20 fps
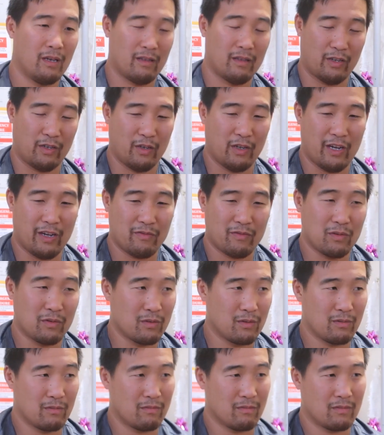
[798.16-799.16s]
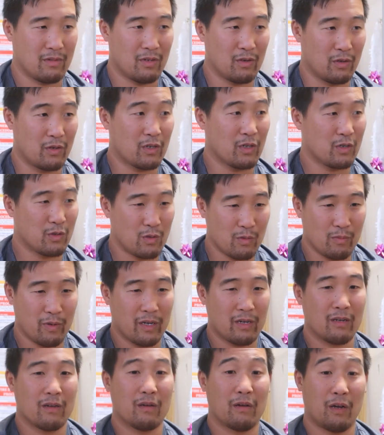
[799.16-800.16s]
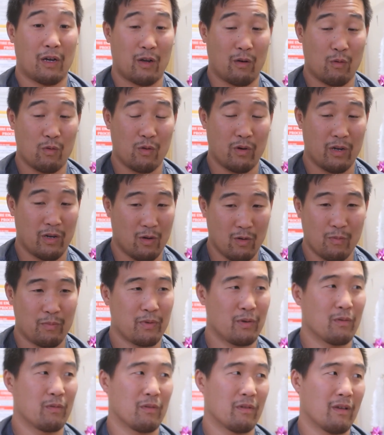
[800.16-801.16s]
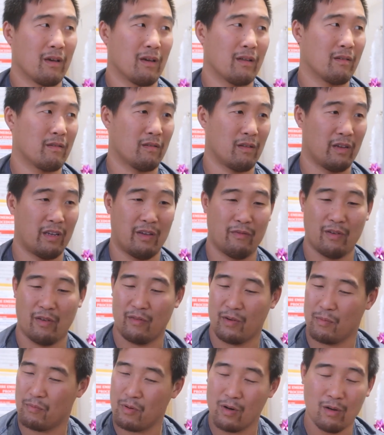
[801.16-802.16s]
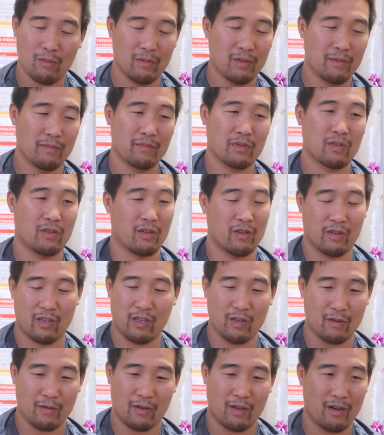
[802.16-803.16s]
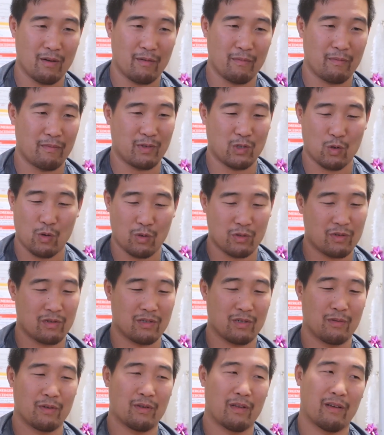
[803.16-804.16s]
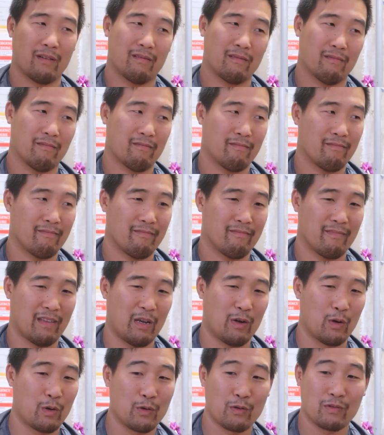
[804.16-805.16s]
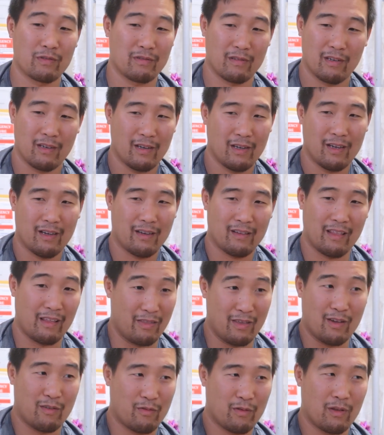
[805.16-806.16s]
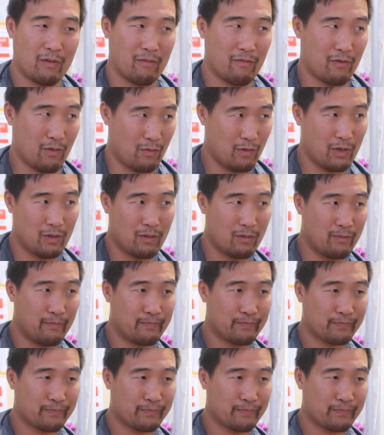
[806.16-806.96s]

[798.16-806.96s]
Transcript: like you have to, you know, you got to do better. I will help you on that. Like if you have any problems, you know, you got to talk to someone that knows they're there for them for real.